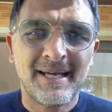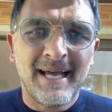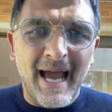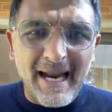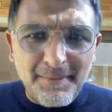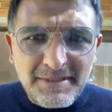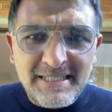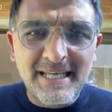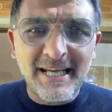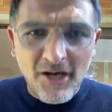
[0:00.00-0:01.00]
And I'm
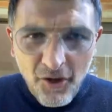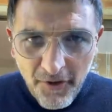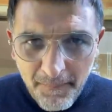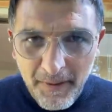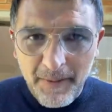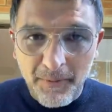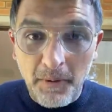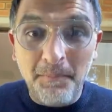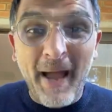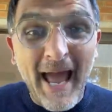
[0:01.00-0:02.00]
seeing a lot of people
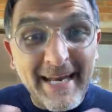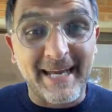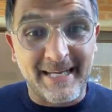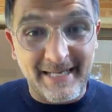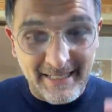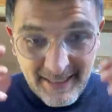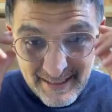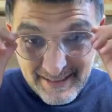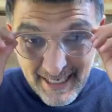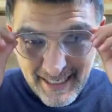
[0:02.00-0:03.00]
panic
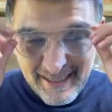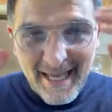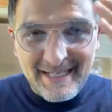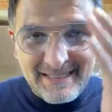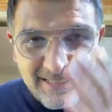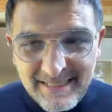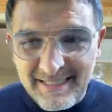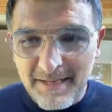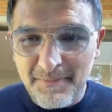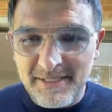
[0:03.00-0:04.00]
taking their
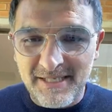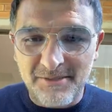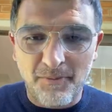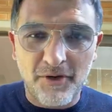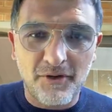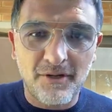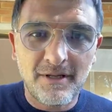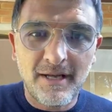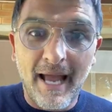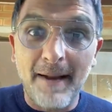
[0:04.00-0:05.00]
existing business model
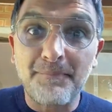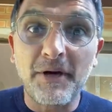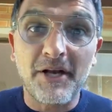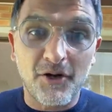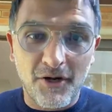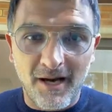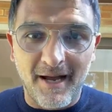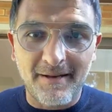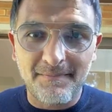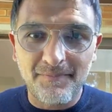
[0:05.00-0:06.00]
and putting it online.